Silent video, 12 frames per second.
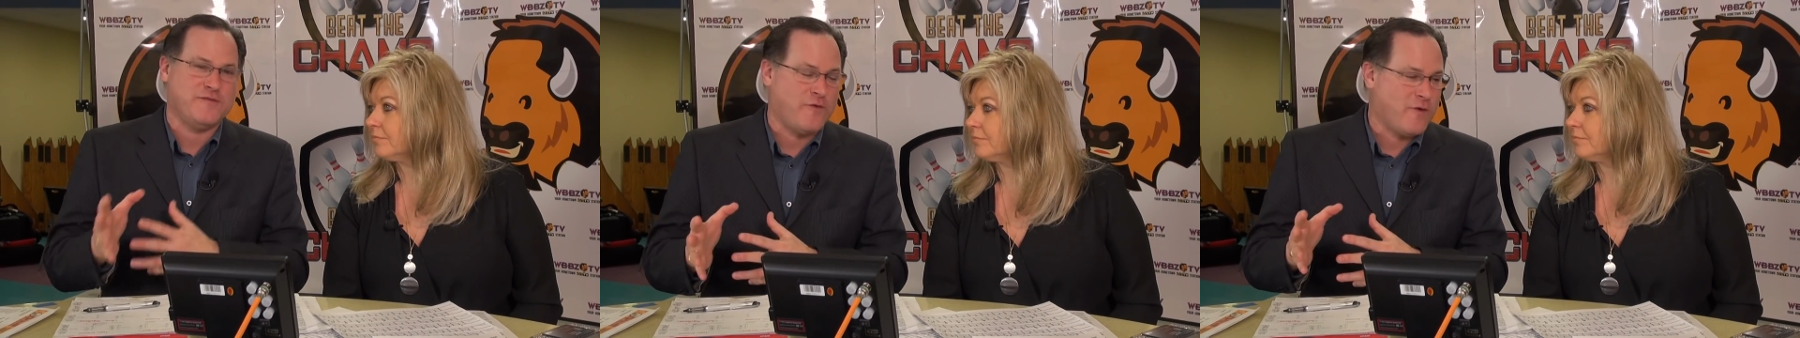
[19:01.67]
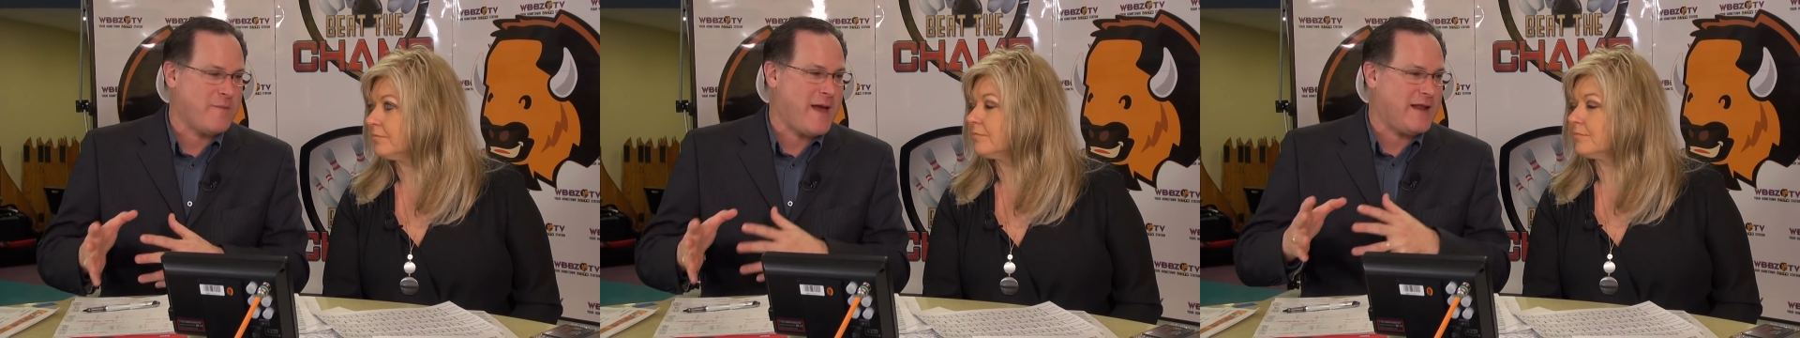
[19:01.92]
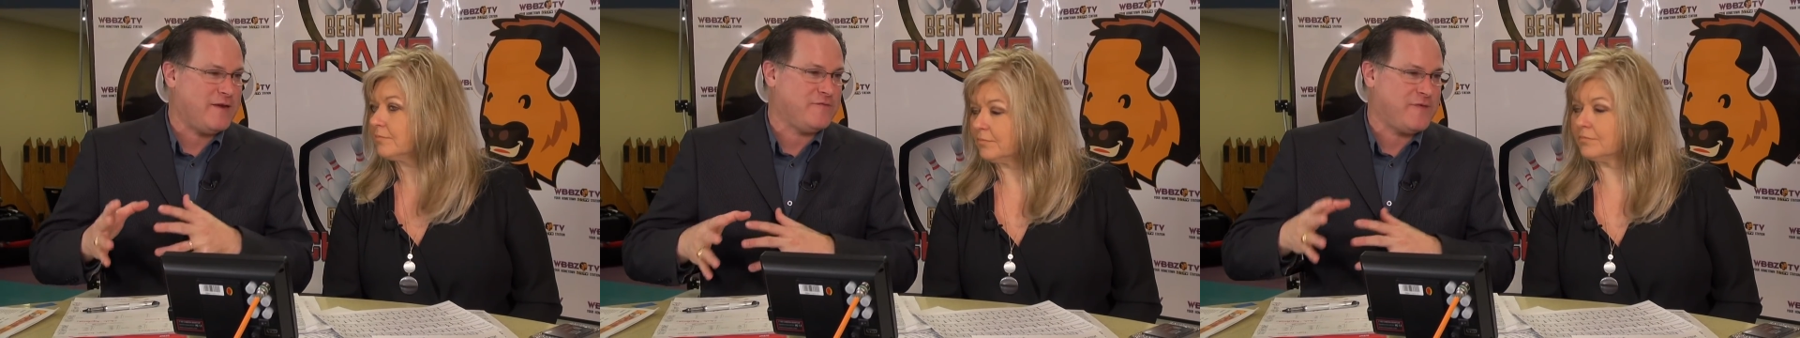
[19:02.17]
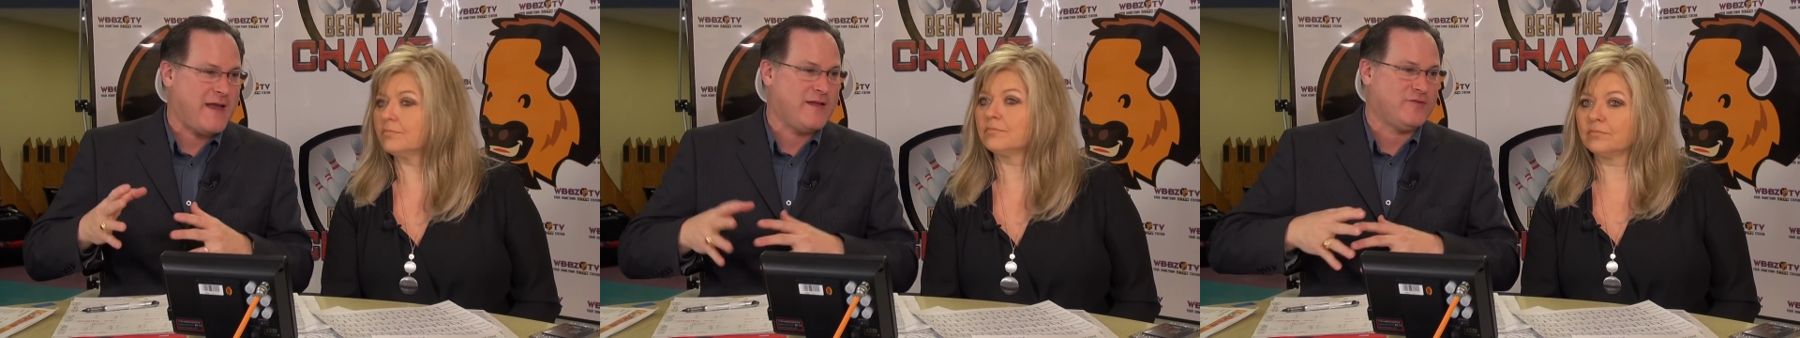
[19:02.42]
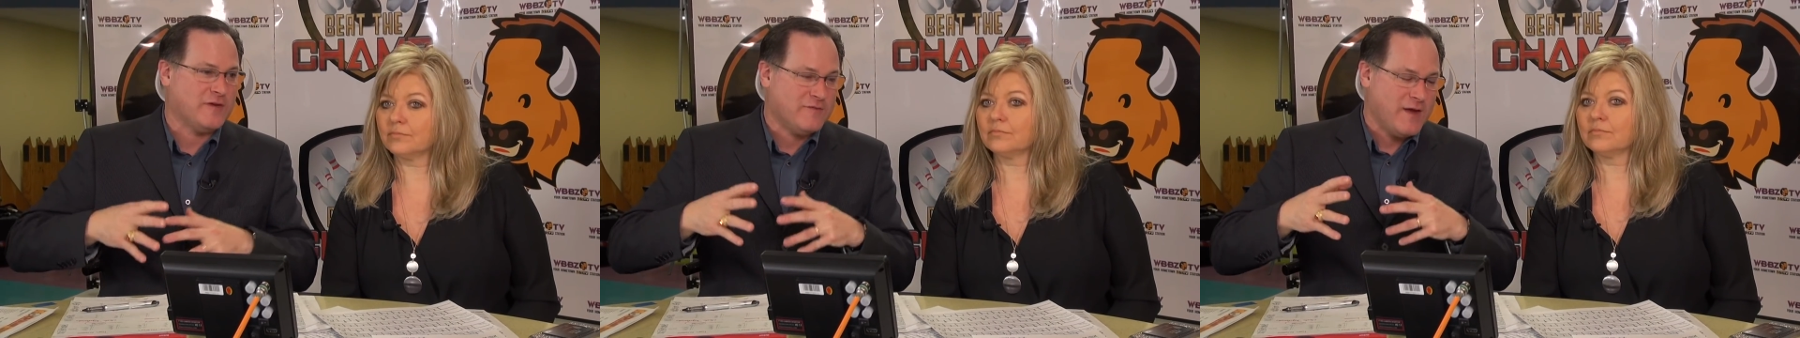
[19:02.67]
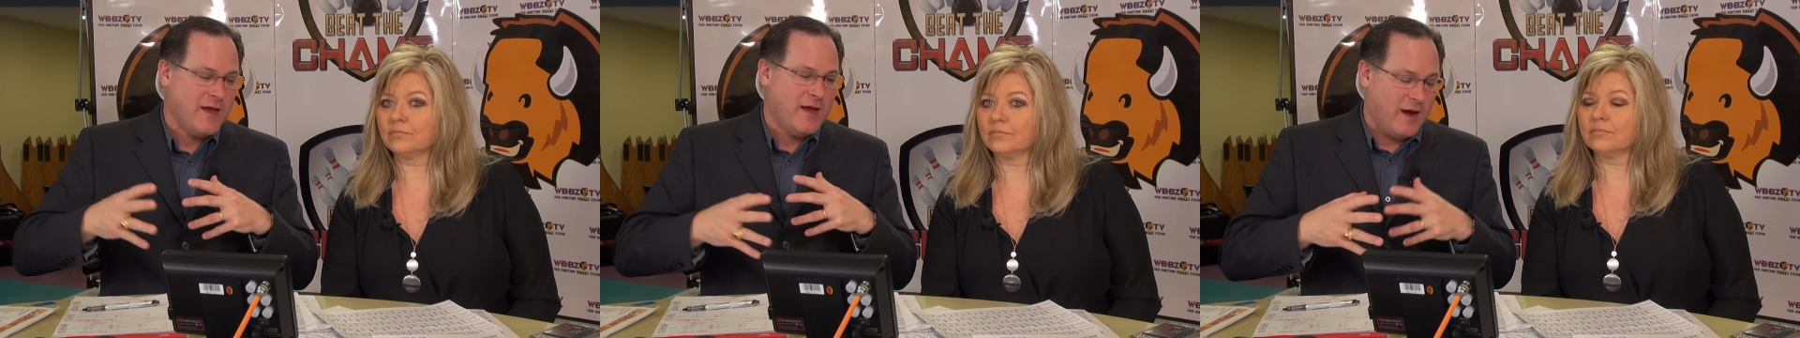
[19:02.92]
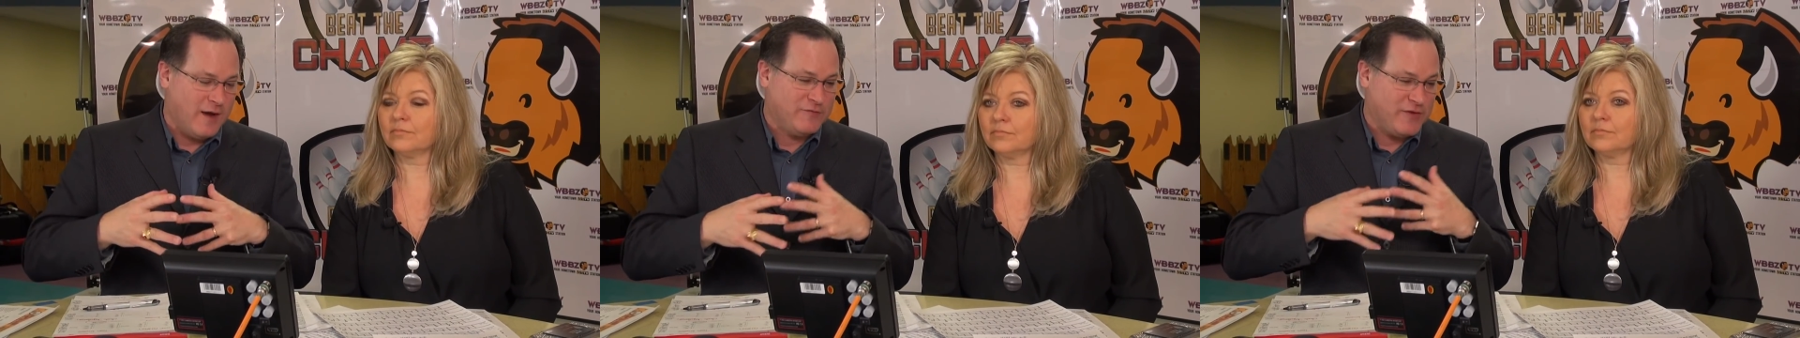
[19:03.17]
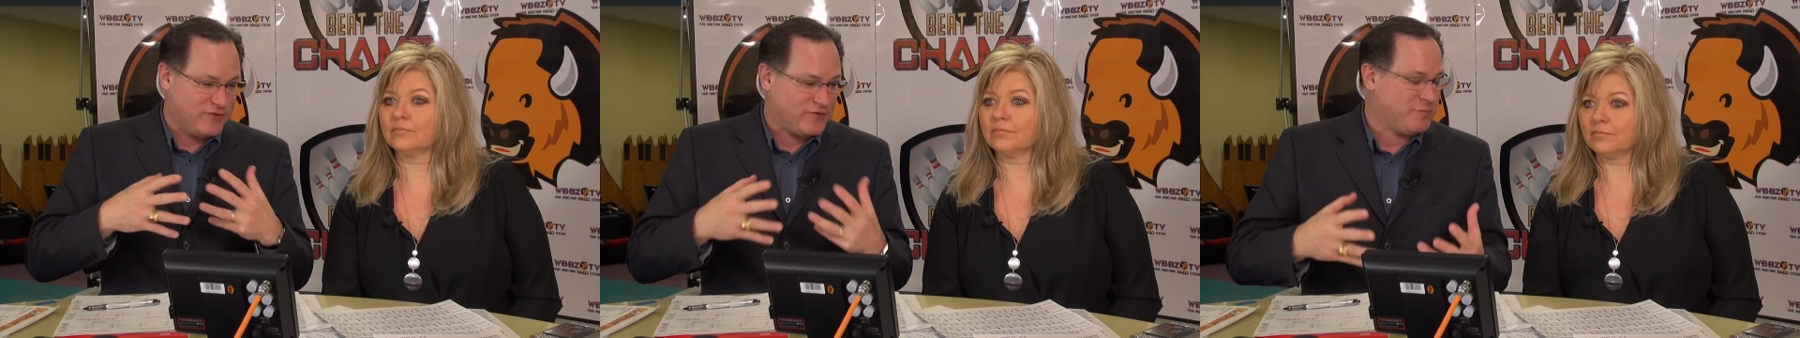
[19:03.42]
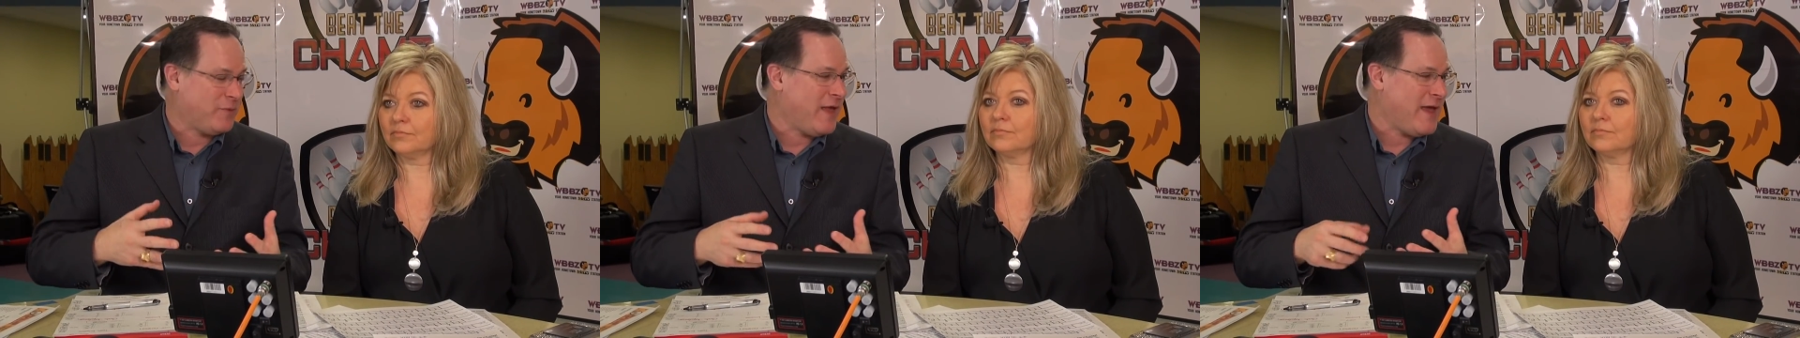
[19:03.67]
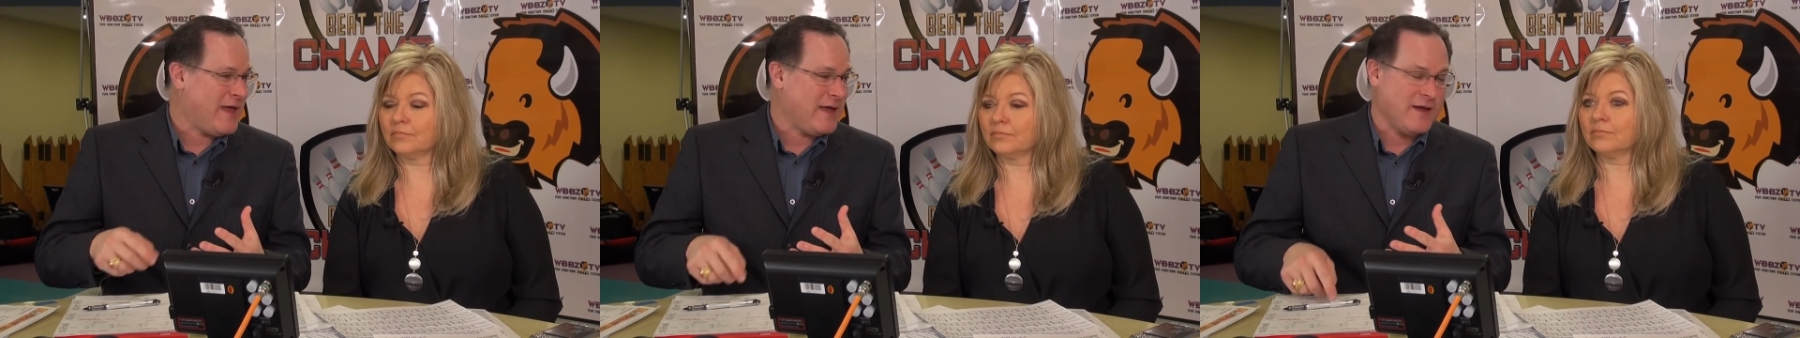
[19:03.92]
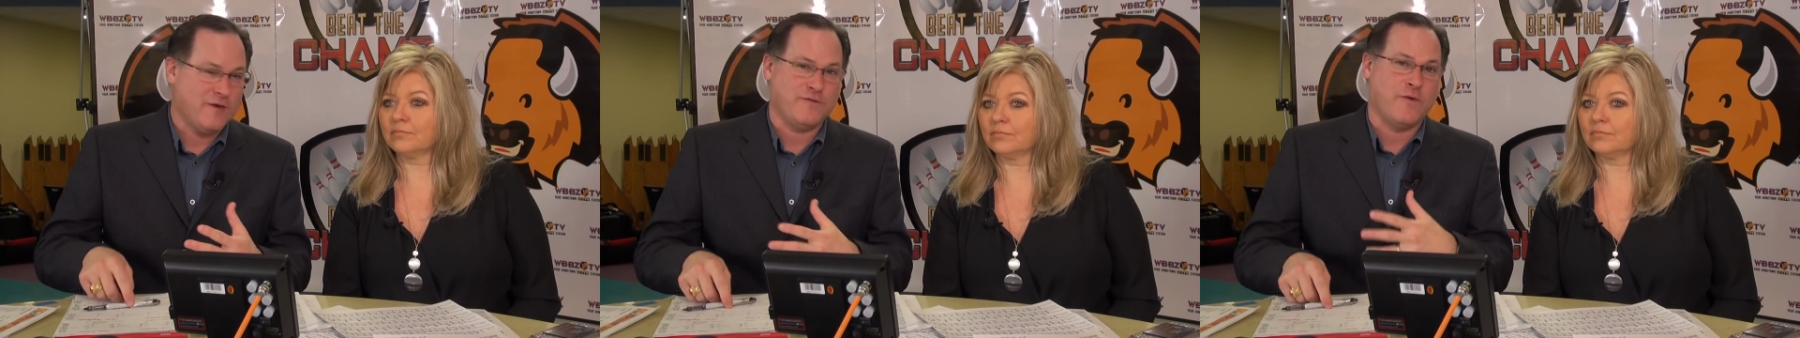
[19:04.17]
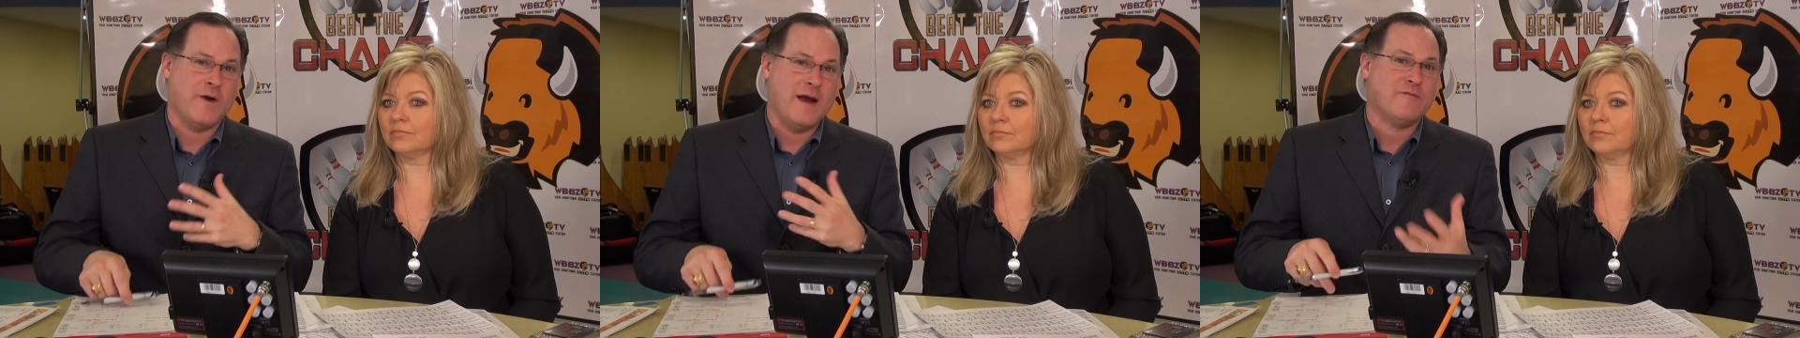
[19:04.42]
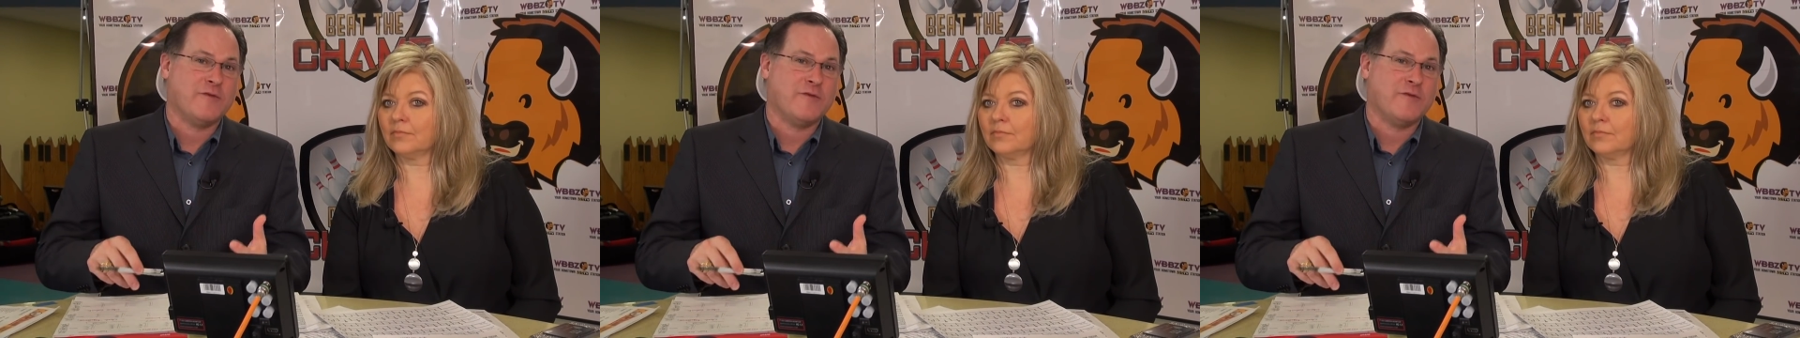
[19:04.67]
Speaker 1: of the format and fans of, of displaying for